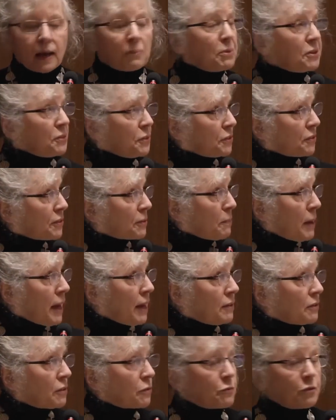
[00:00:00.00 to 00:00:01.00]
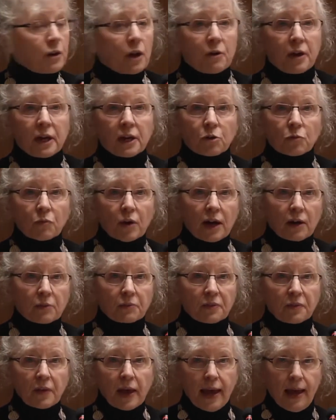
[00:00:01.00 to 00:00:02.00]
But the space flowing
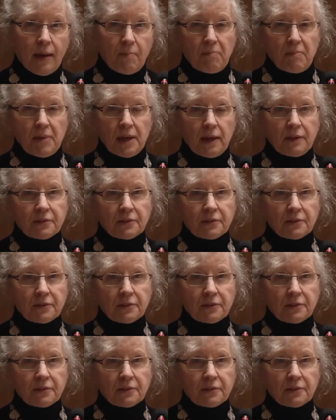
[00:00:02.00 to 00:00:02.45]
around them